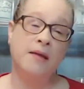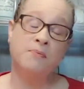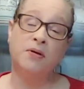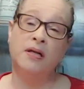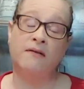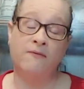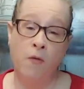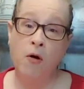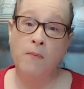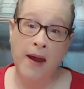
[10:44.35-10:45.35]
had put in
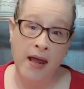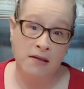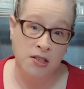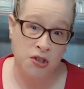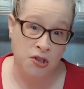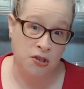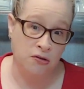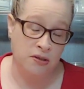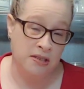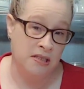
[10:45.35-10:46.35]
4 pounds of
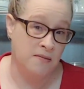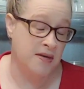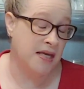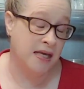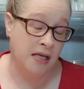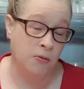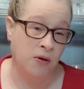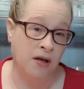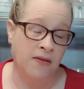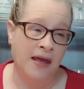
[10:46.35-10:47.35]
sugar to begin with,